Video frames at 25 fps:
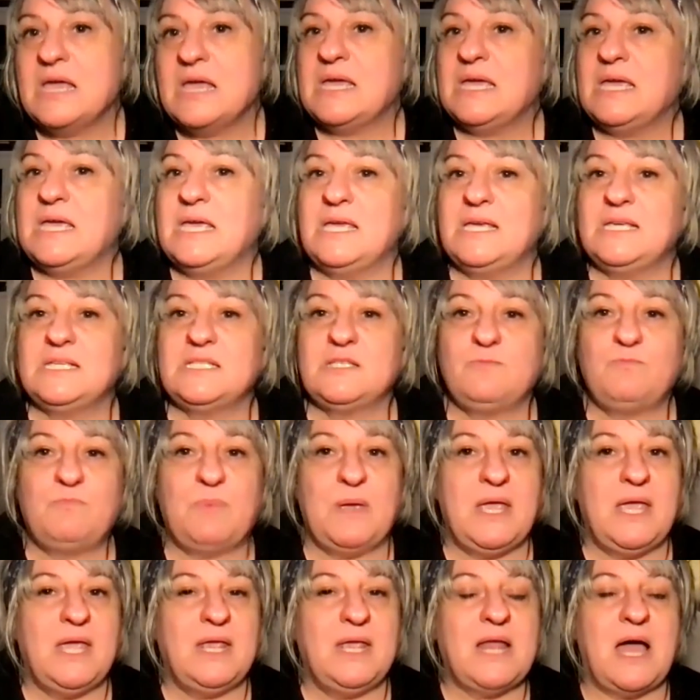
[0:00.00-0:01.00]
He's
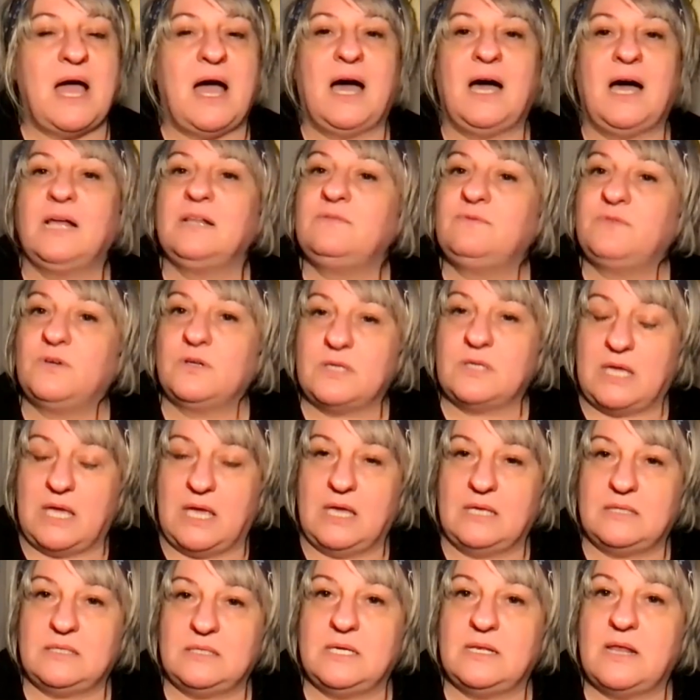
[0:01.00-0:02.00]
been
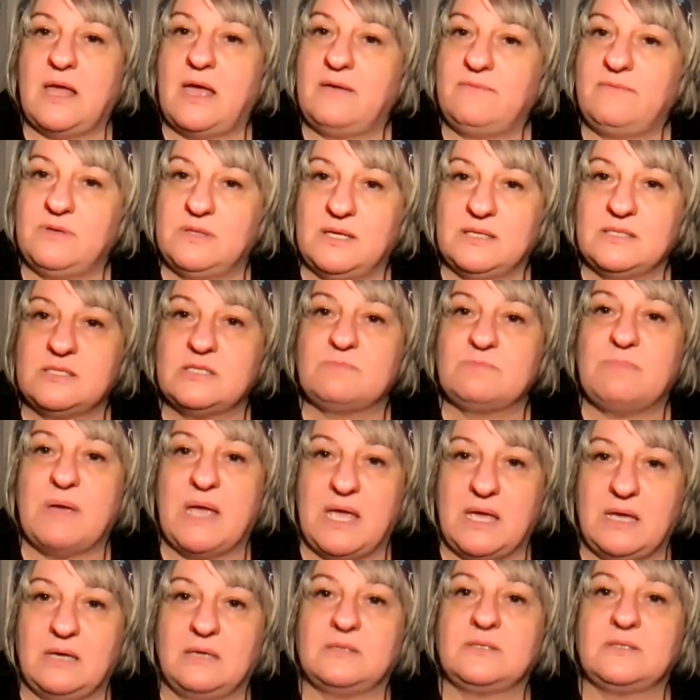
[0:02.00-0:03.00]
advocating
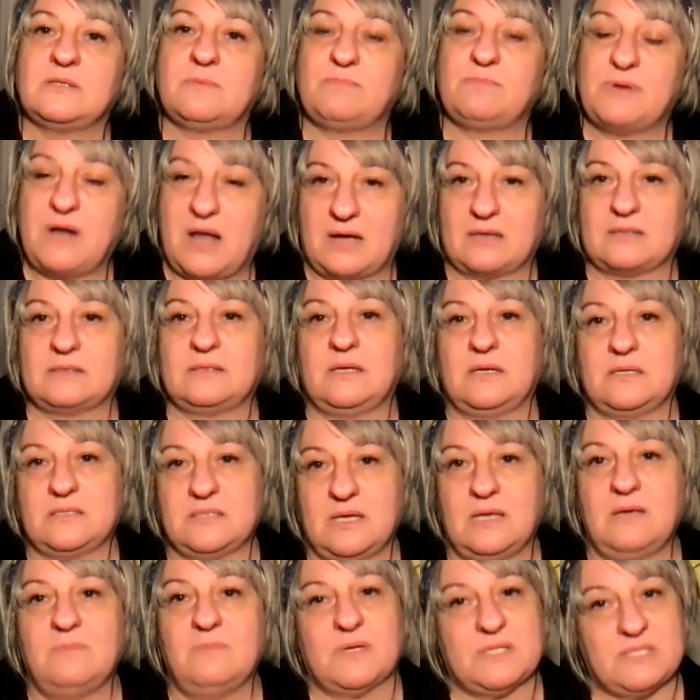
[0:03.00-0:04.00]
evidence-based practice
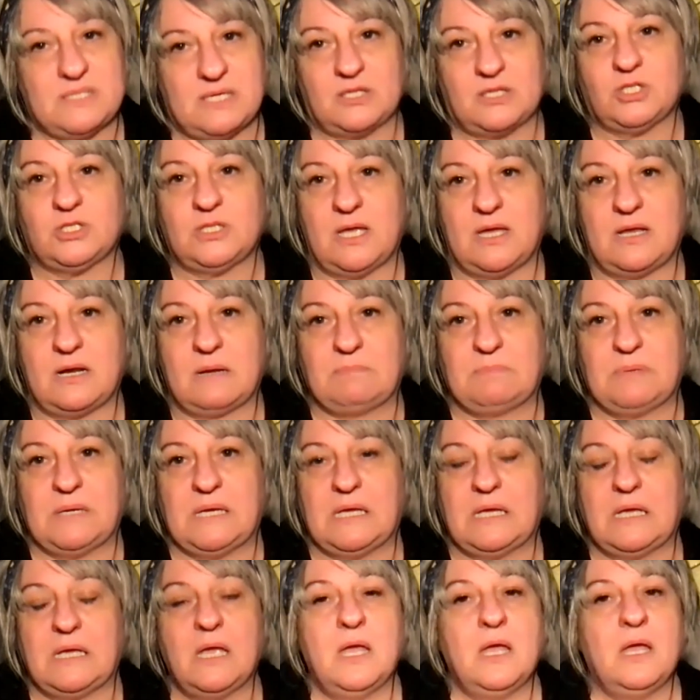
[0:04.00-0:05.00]
in massage
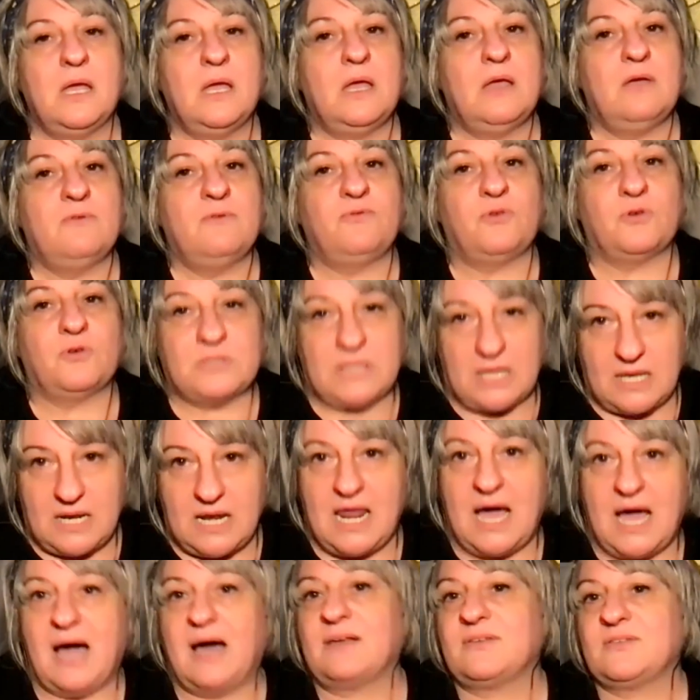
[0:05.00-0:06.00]
therapy for the
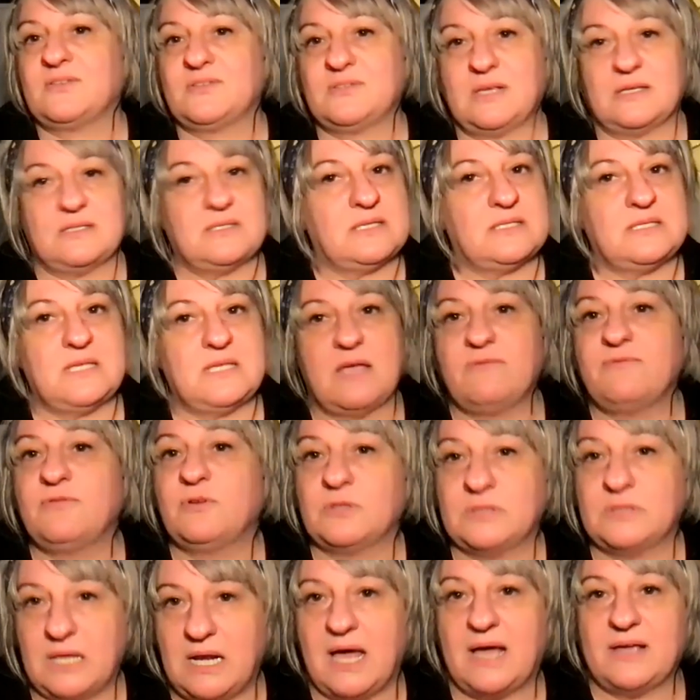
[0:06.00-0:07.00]
last, as I say, for
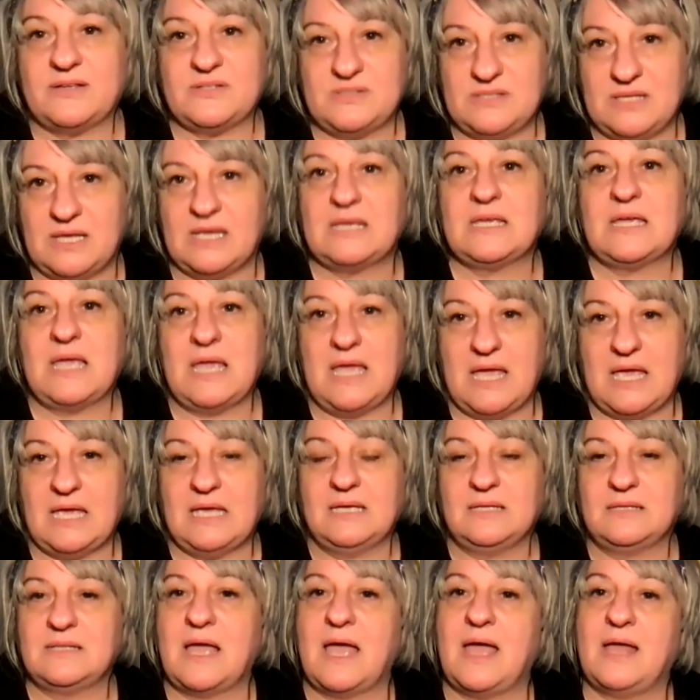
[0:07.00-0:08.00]
the last
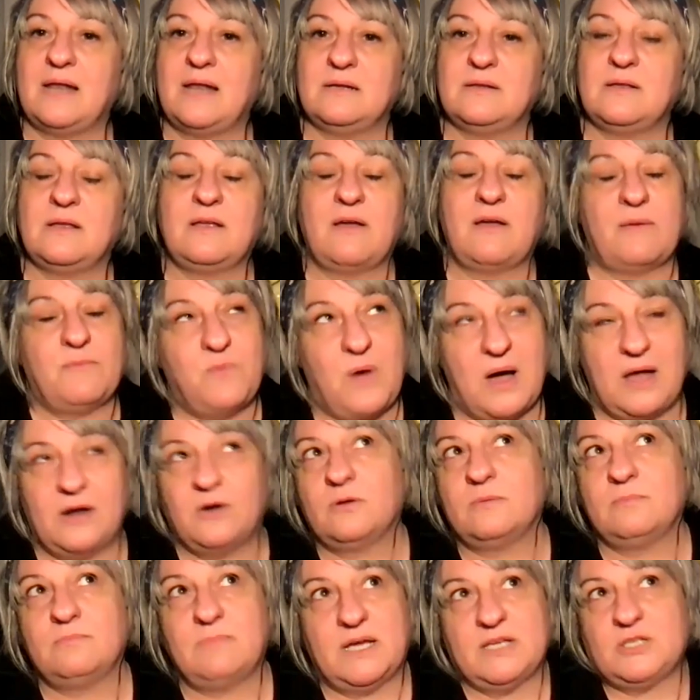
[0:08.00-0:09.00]
decade. And one
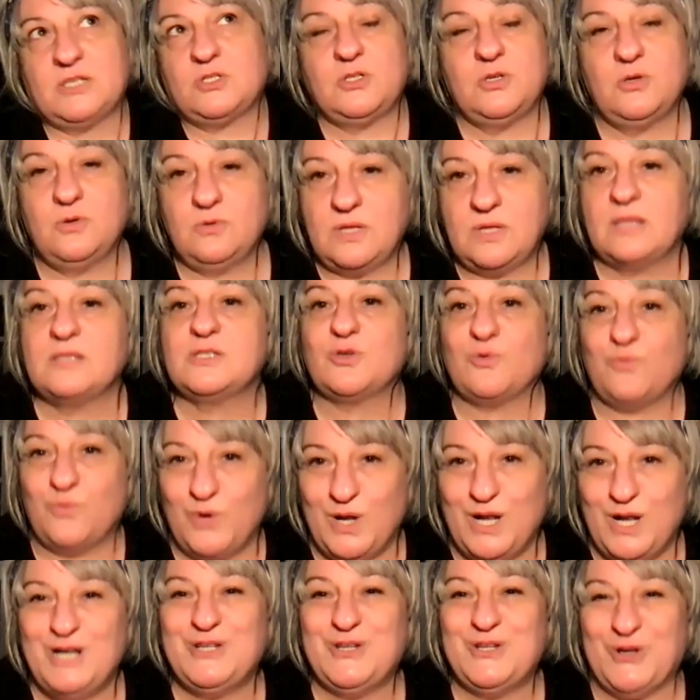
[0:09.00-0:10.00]
of my students
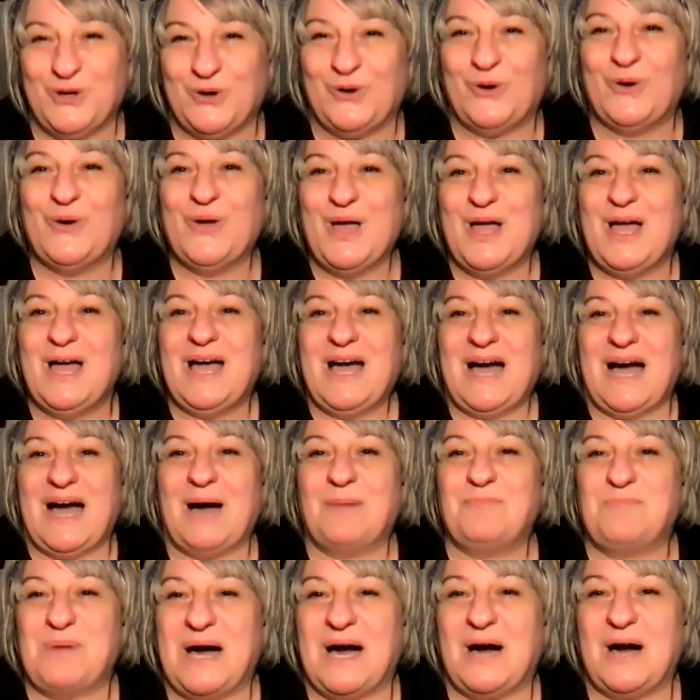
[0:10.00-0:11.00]
will know
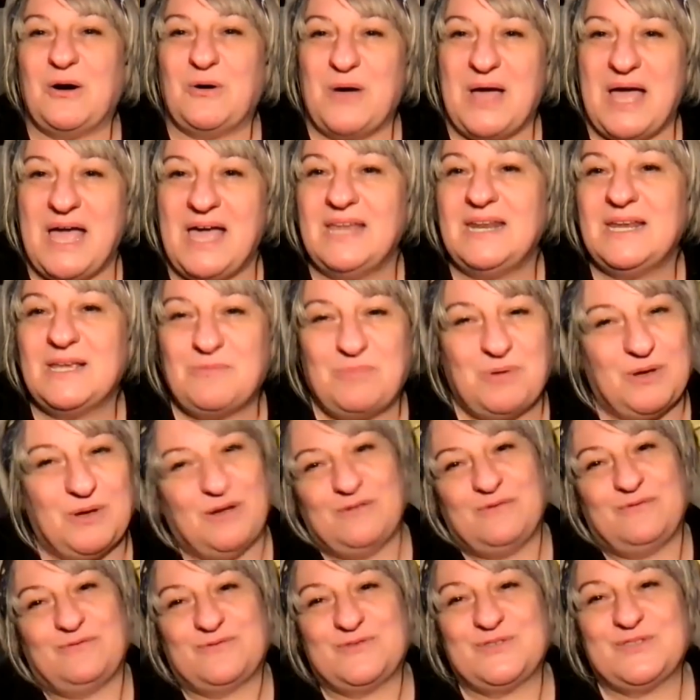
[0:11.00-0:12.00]
about Eric
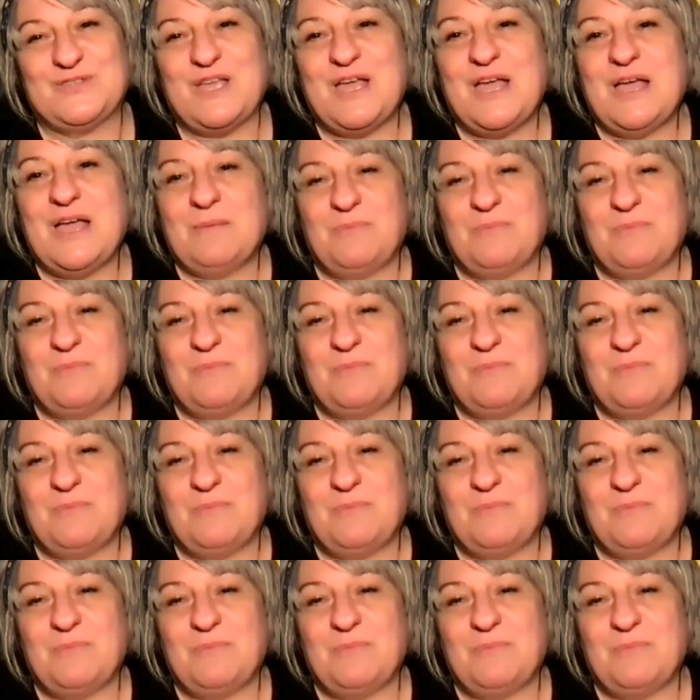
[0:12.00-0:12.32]
Purves